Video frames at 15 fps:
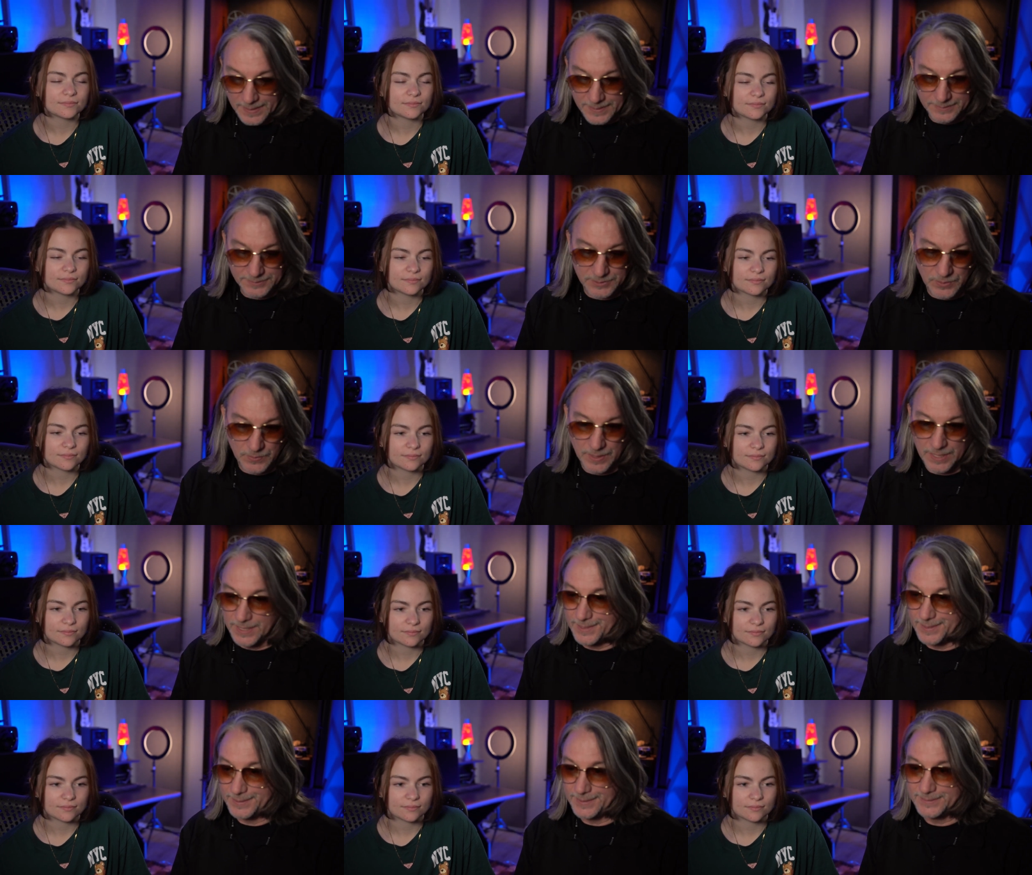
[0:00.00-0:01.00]
Speaker 1: So
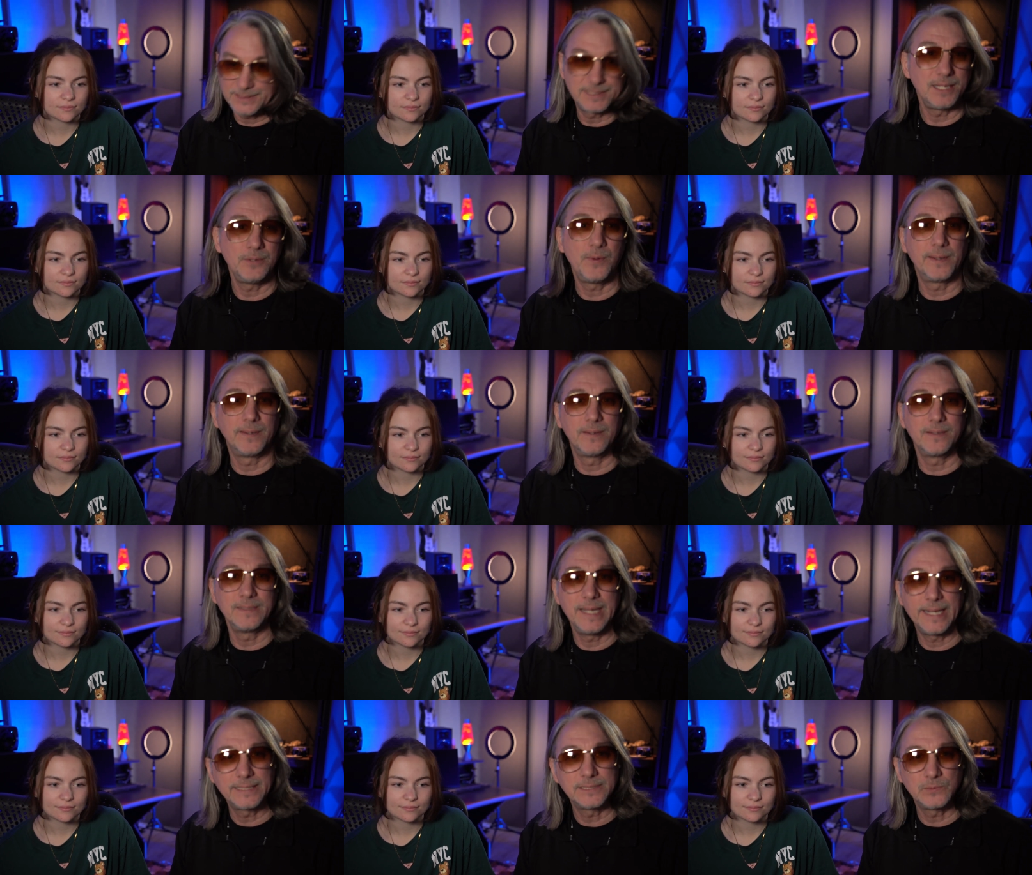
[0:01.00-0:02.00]
uh, let's see what our
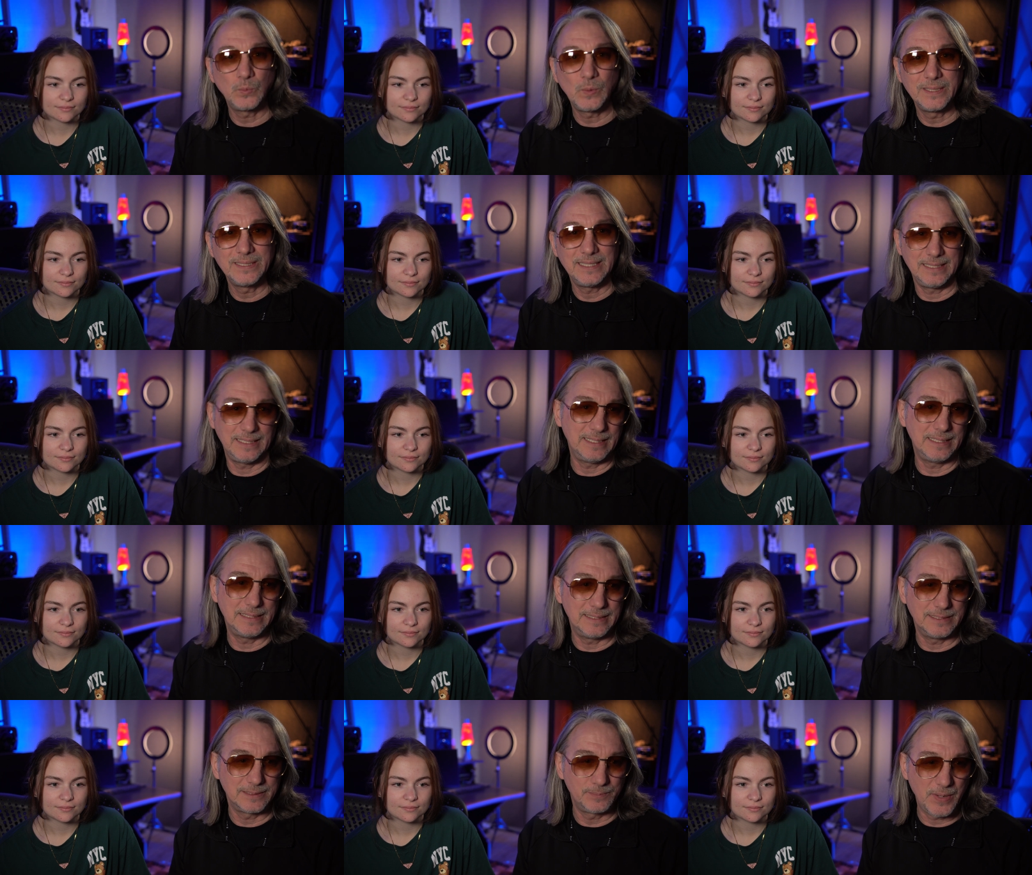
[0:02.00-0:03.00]
next one
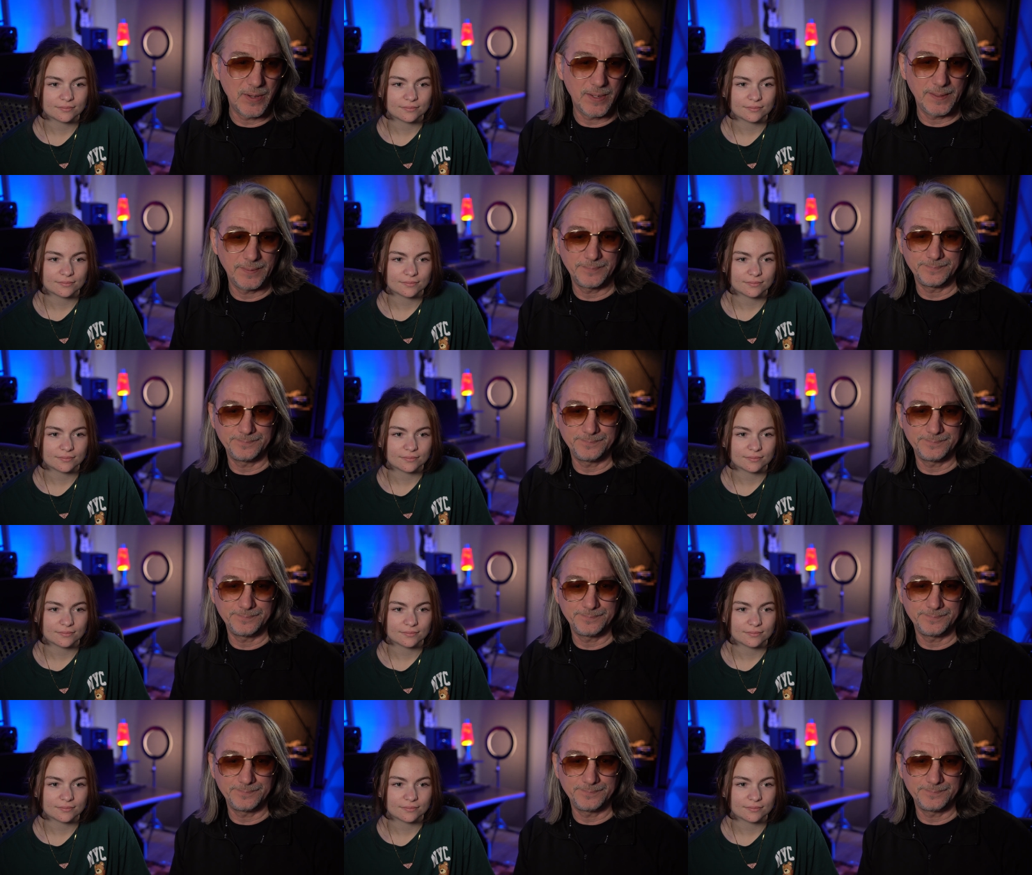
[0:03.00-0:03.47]
is. Perry?